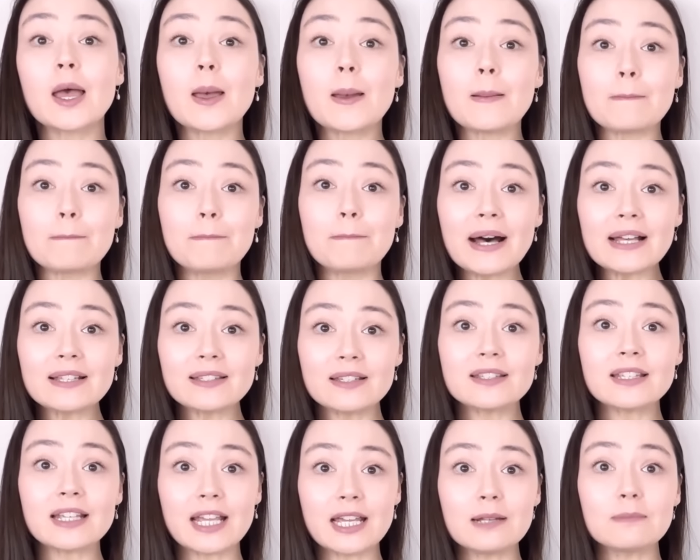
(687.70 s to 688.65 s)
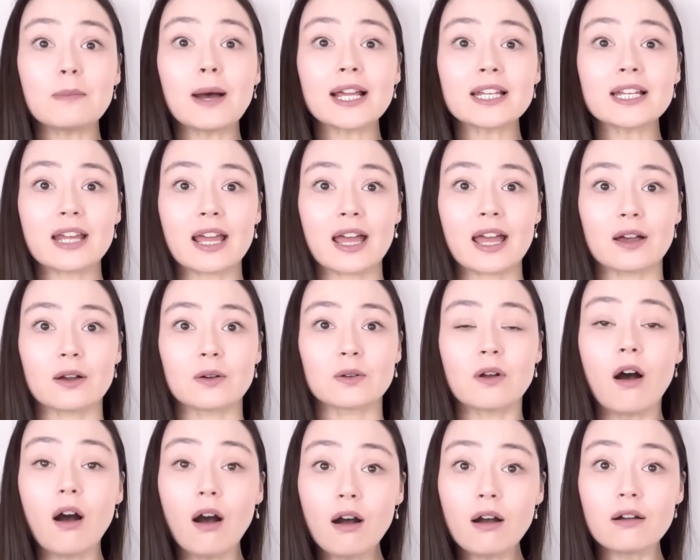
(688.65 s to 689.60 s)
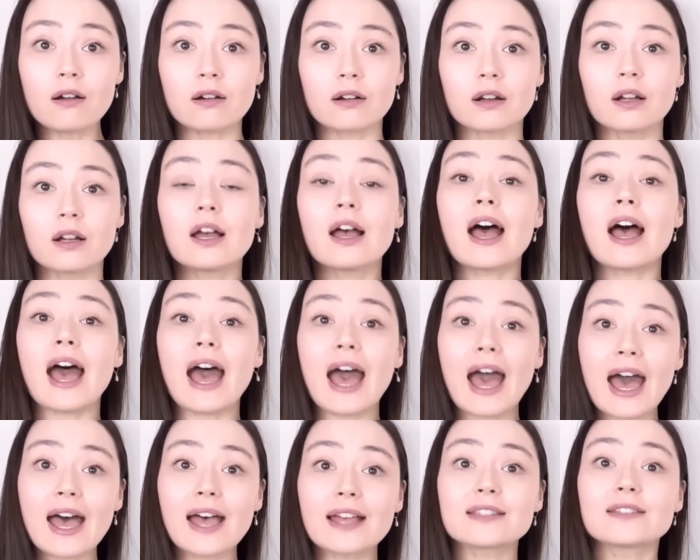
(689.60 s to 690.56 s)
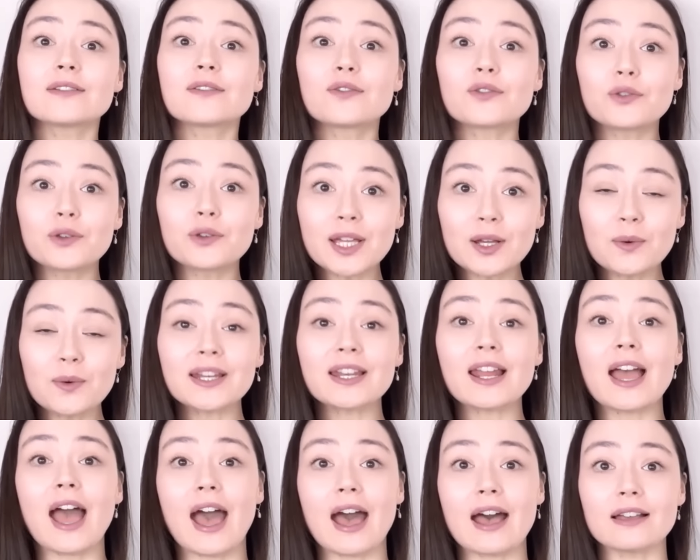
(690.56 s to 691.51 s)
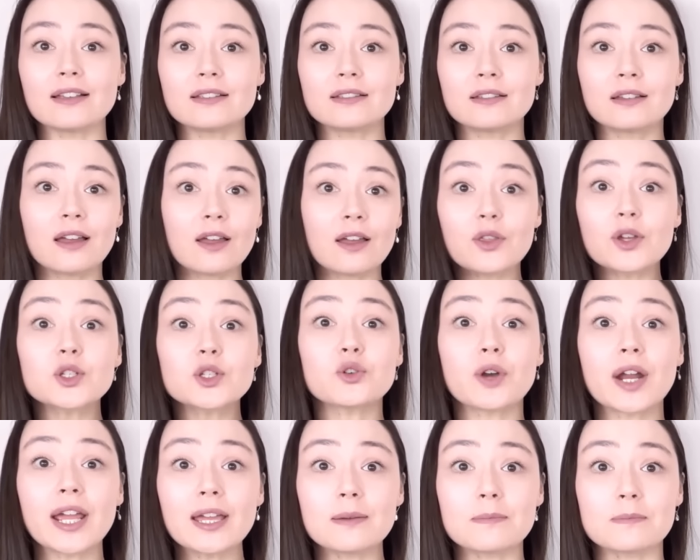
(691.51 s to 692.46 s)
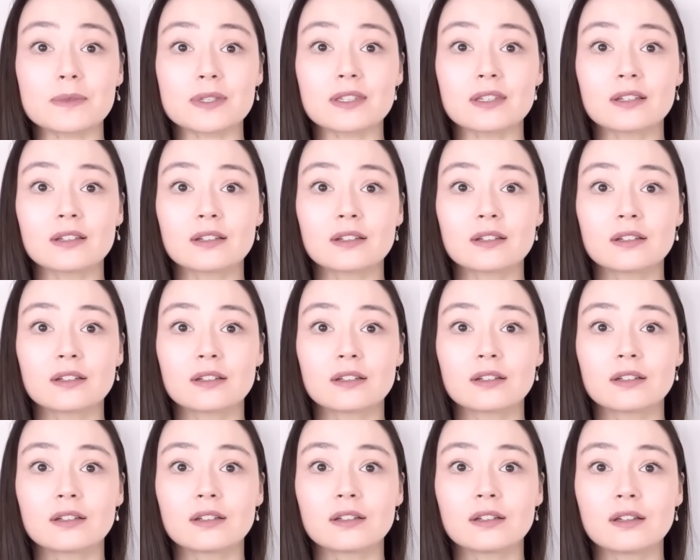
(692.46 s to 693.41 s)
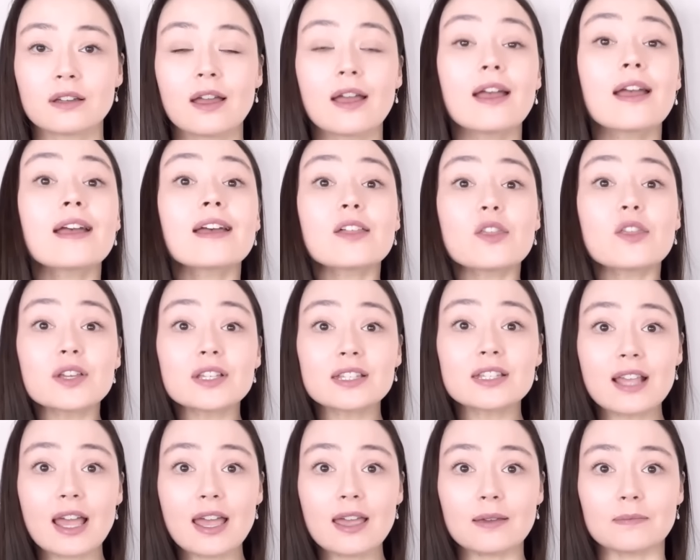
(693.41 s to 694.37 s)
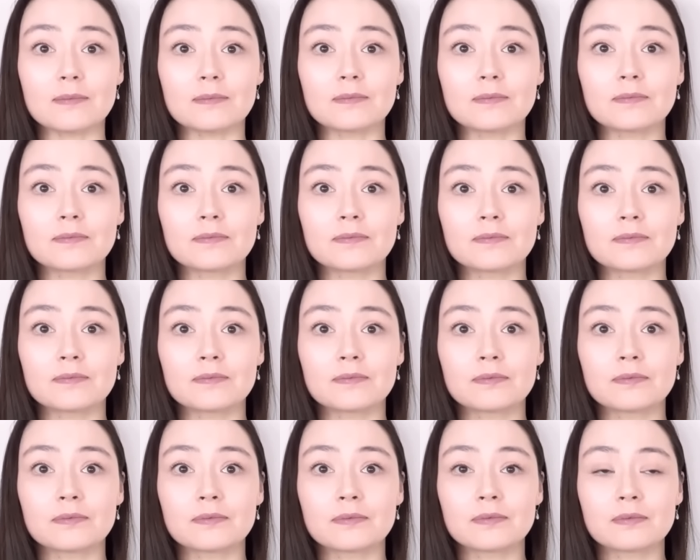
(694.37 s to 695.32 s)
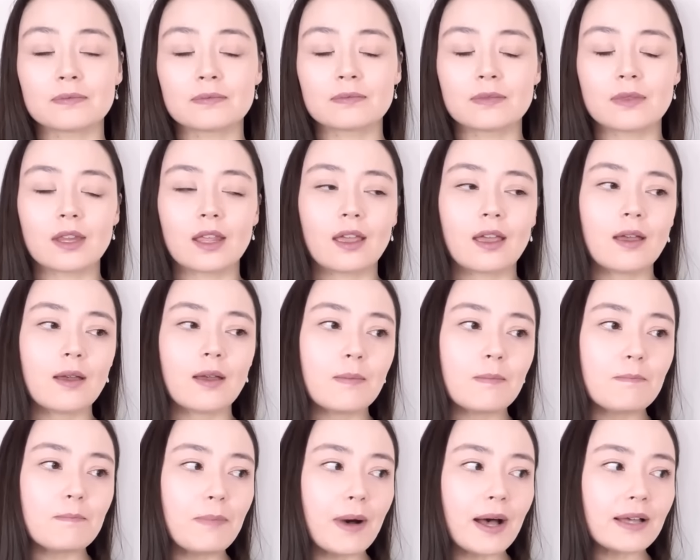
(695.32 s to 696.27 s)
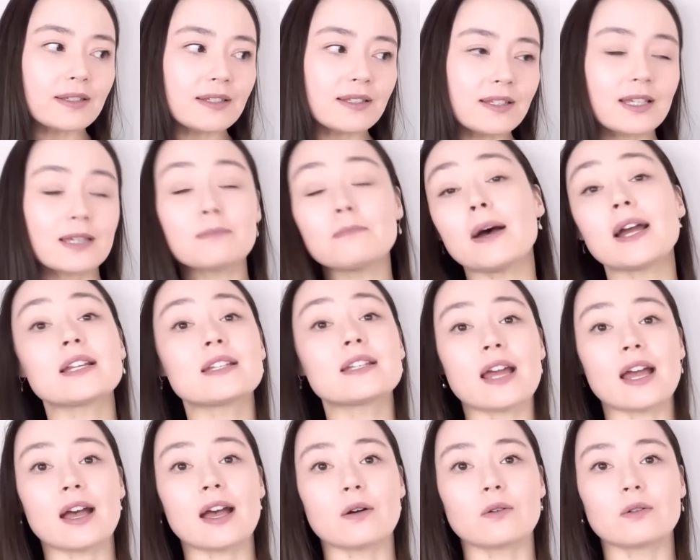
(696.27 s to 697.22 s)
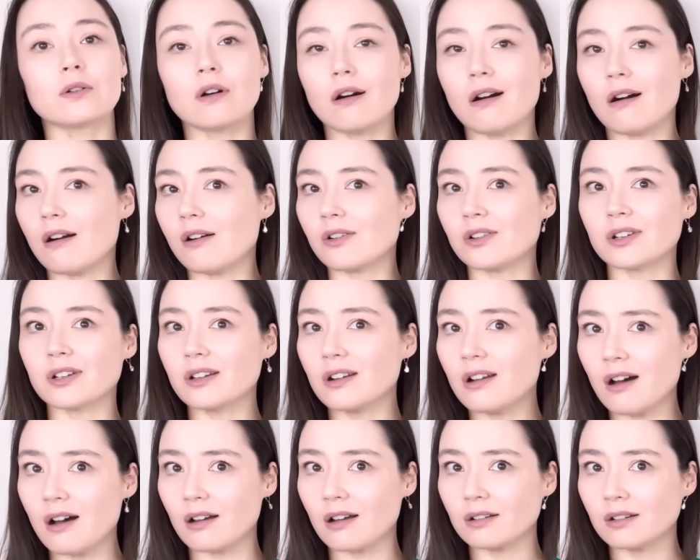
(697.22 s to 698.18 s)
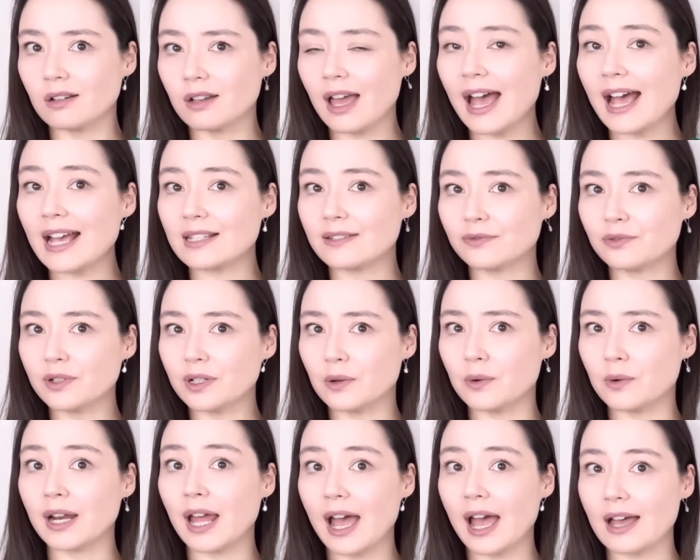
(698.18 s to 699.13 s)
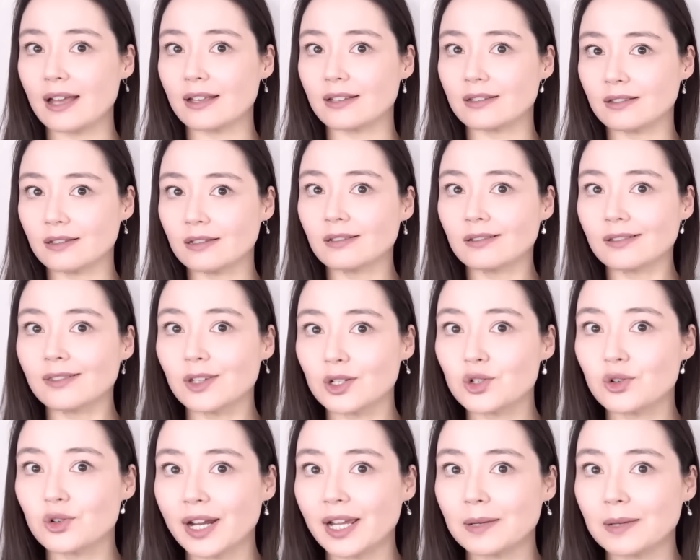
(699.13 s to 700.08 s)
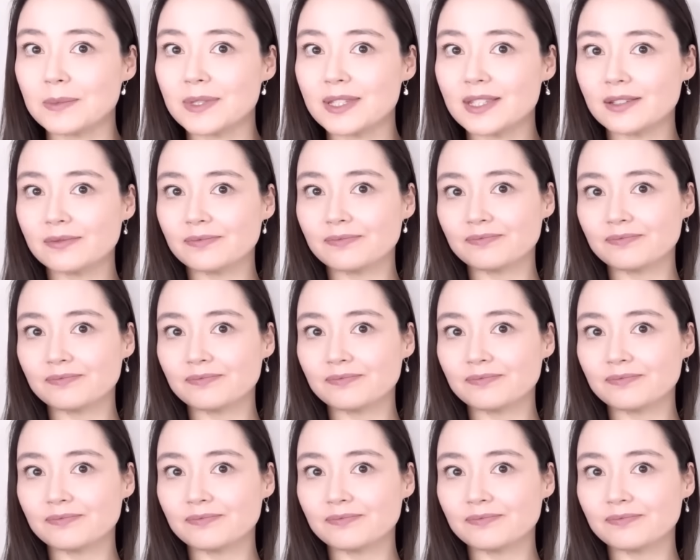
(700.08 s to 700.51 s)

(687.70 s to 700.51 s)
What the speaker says: Buses in my town are as frequent as the trams. The same. Buses in my town are not as frequent as the trams.